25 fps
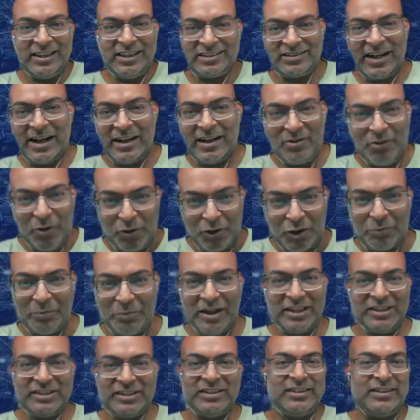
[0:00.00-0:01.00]

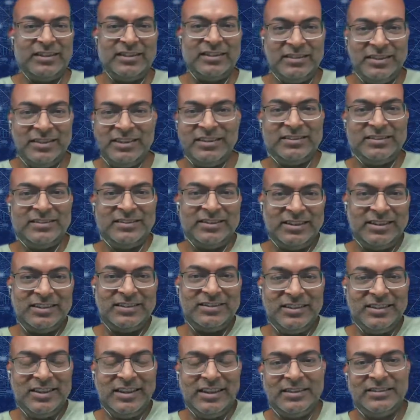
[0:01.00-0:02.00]
Automation,
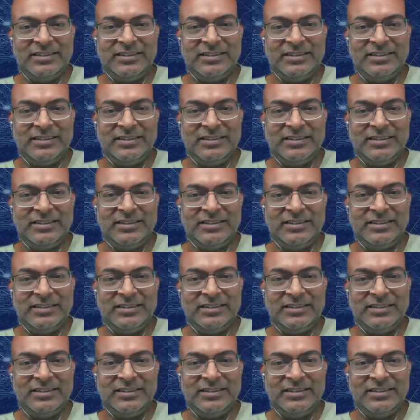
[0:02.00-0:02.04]
this.